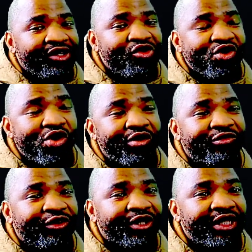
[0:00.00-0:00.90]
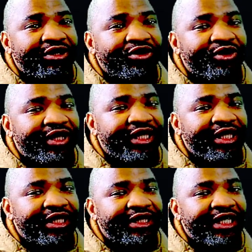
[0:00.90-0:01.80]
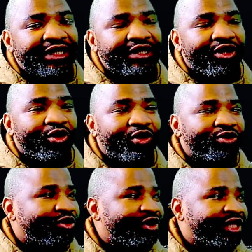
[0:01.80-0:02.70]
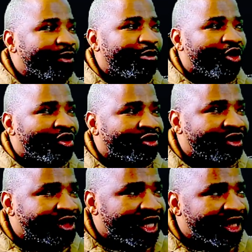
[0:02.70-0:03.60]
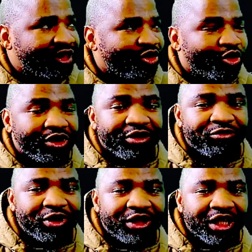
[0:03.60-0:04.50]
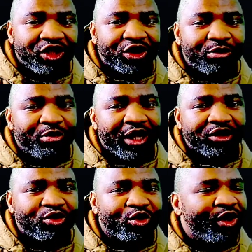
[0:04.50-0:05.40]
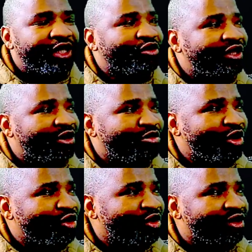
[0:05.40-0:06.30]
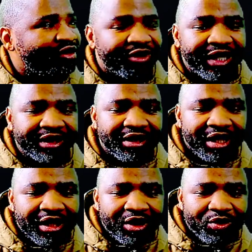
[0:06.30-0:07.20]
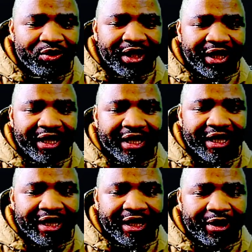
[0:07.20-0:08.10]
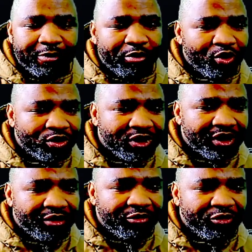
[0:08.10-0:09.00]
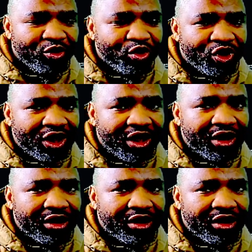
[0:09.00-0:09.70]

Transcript: Don't forget to click that or to tap on that notification bell so that you can be notified when I upload the future